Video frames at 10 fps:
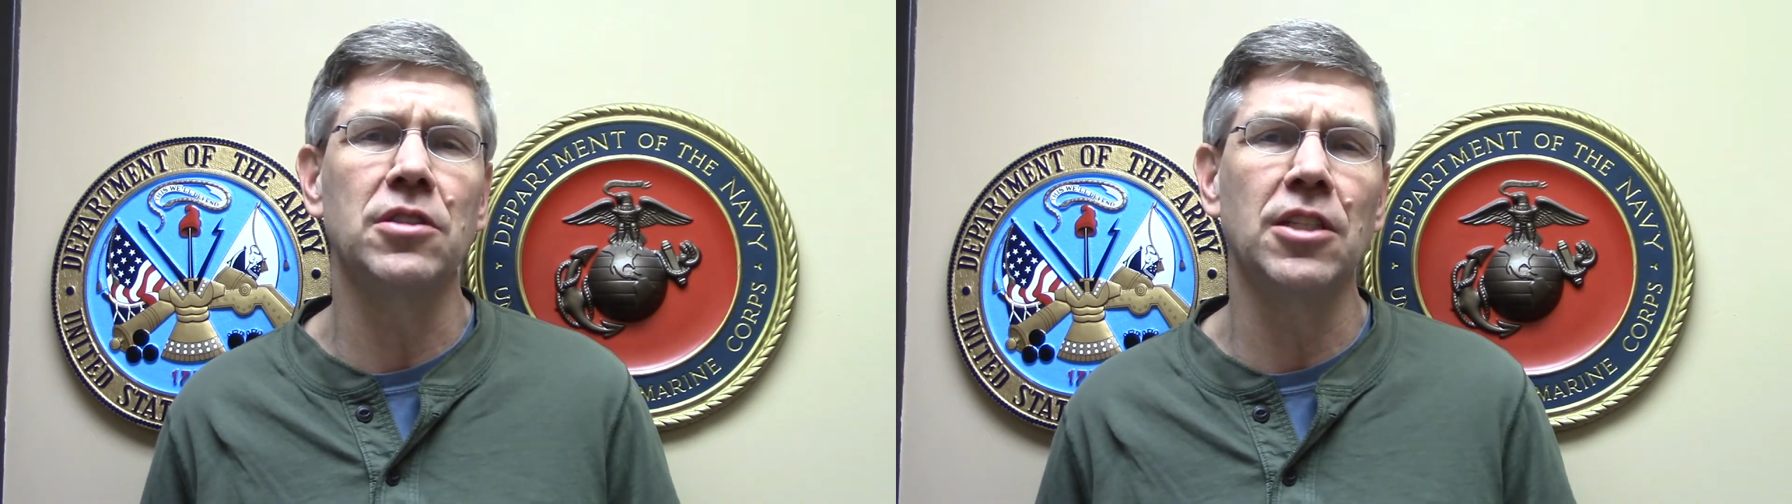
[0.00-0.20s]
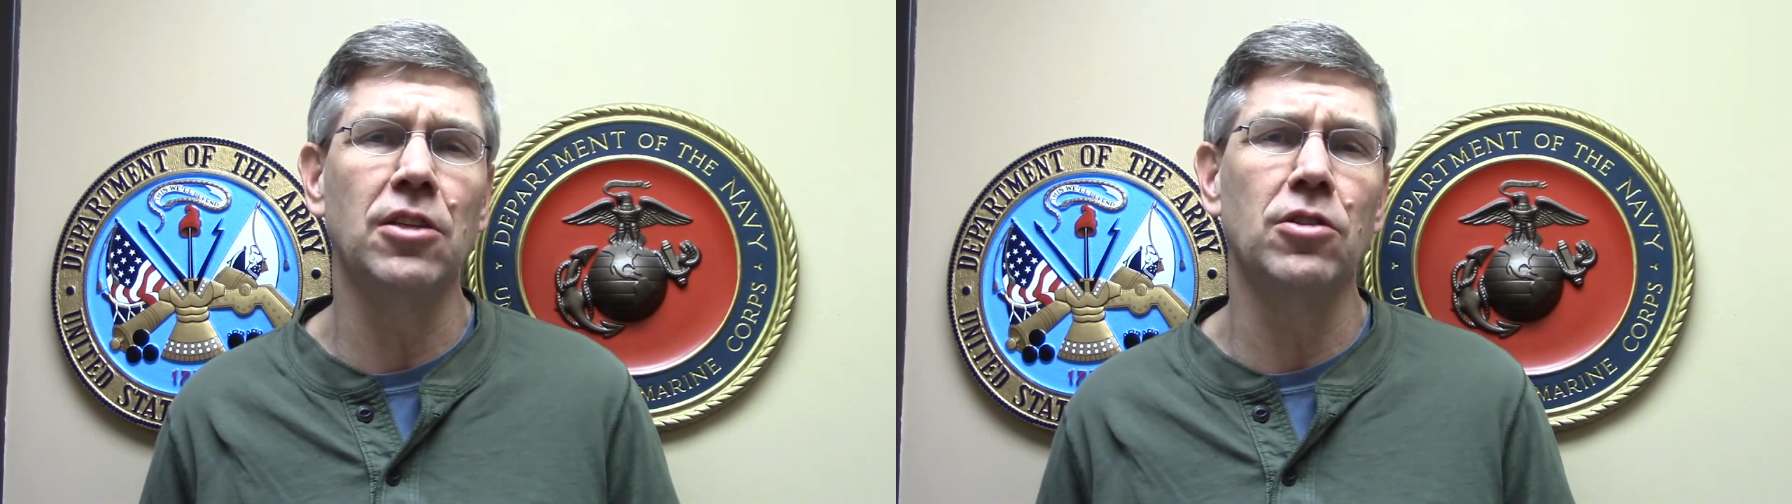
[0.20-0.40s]

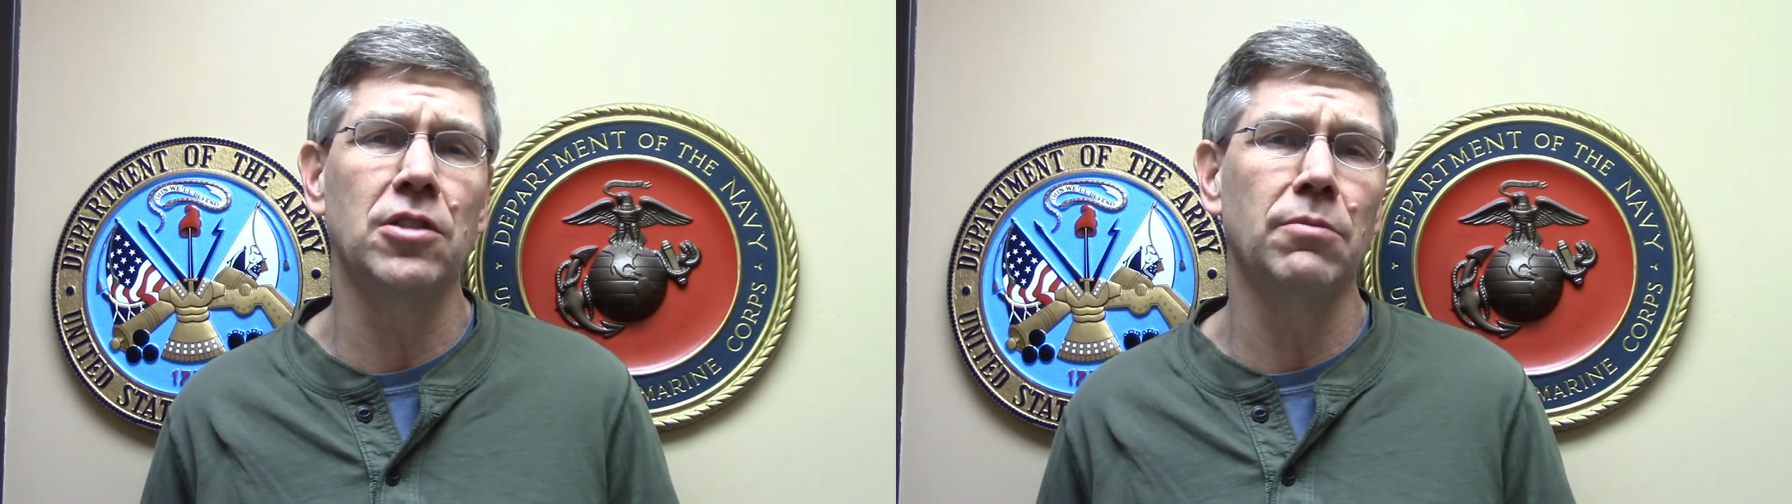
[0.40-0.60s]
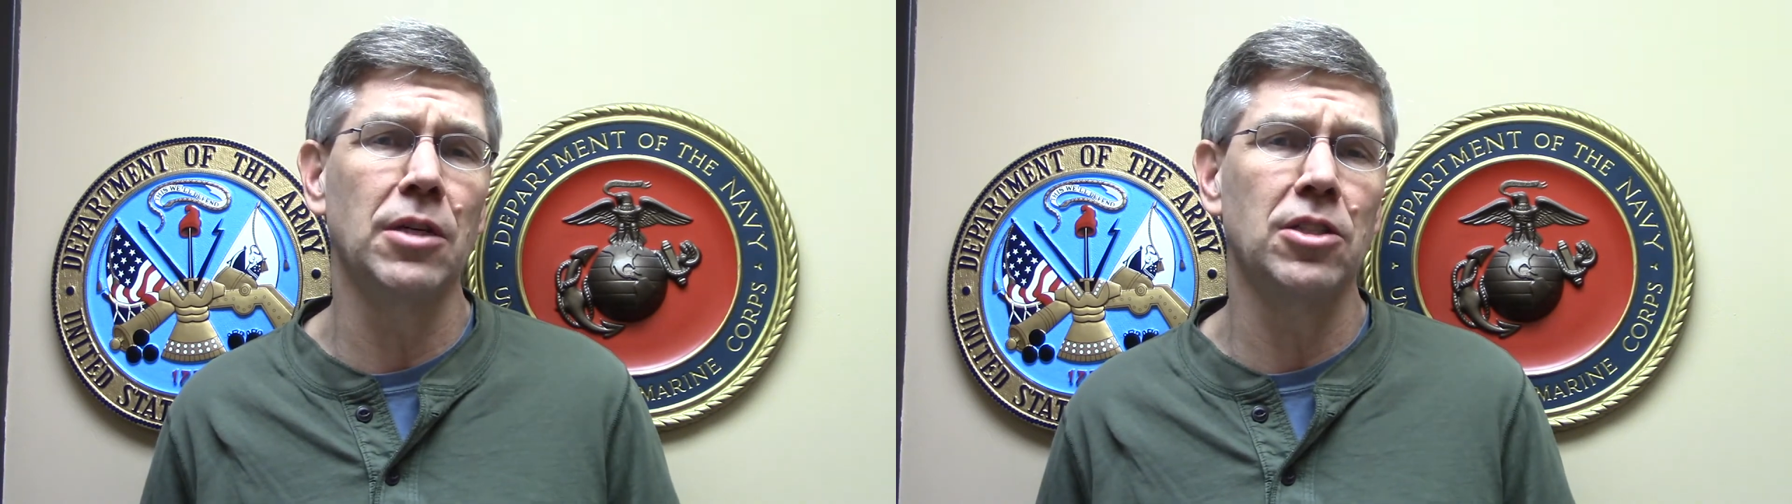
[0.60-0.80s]
seniors
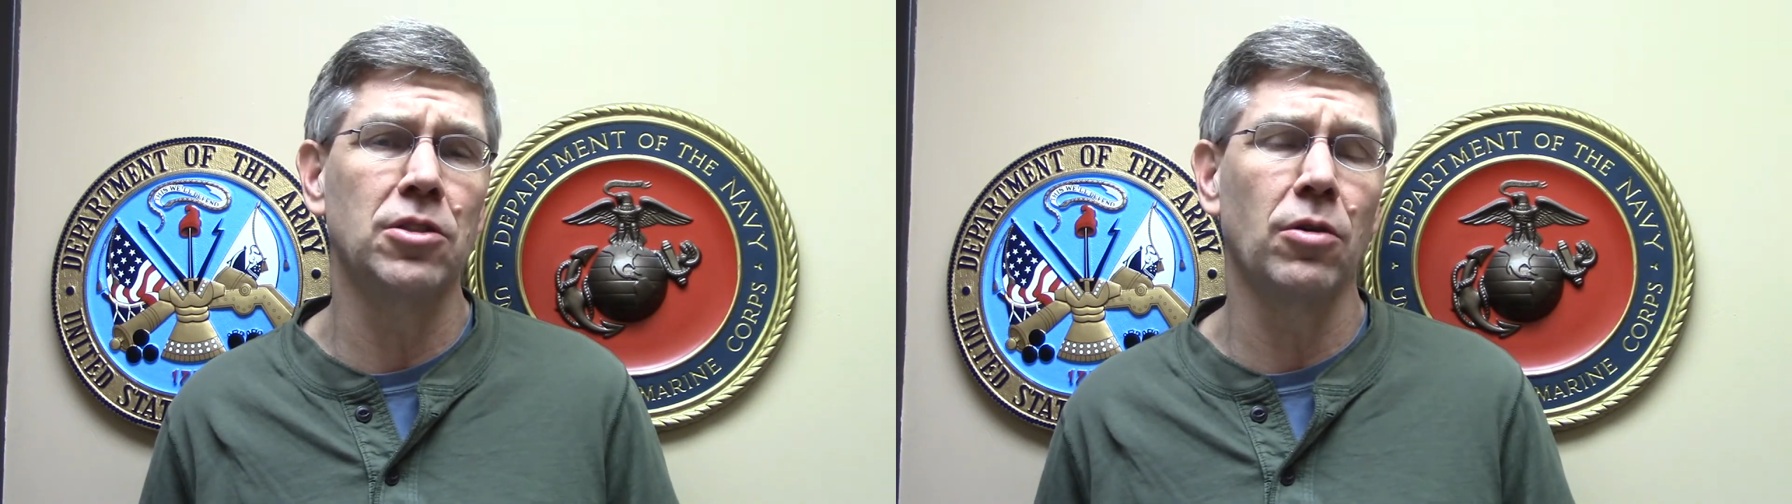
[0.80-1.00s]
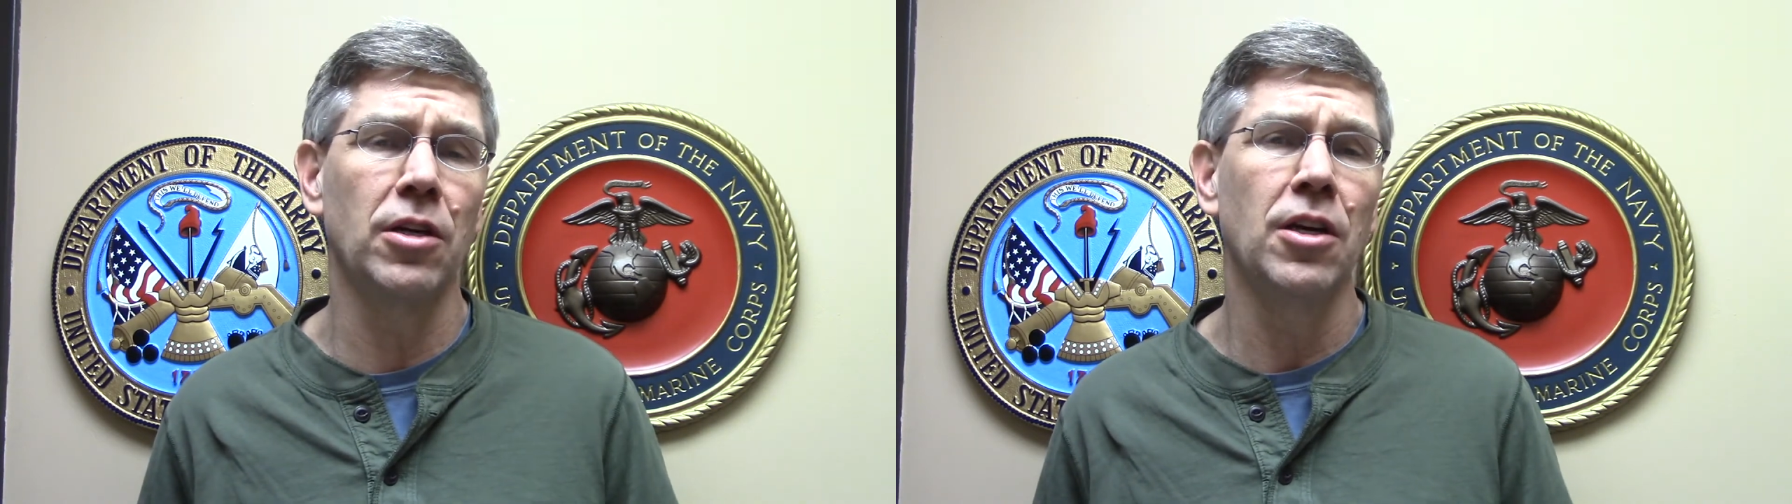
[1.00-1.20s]
in
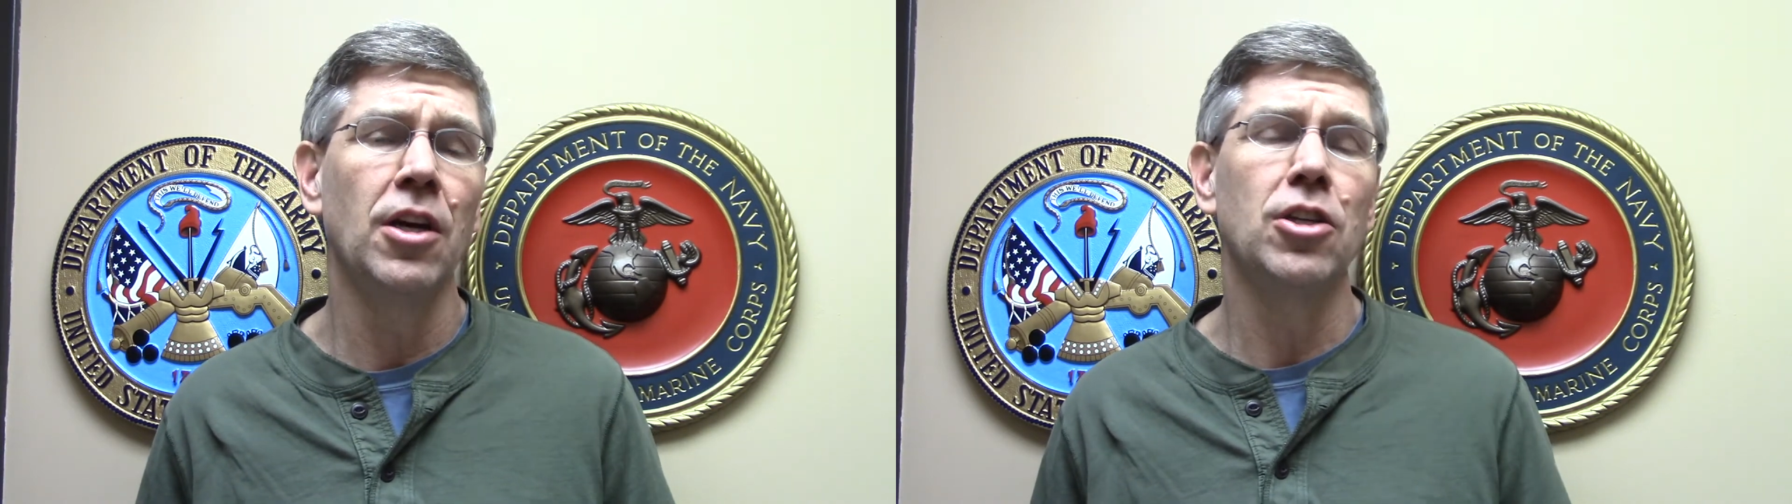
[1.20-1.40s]
Minnesota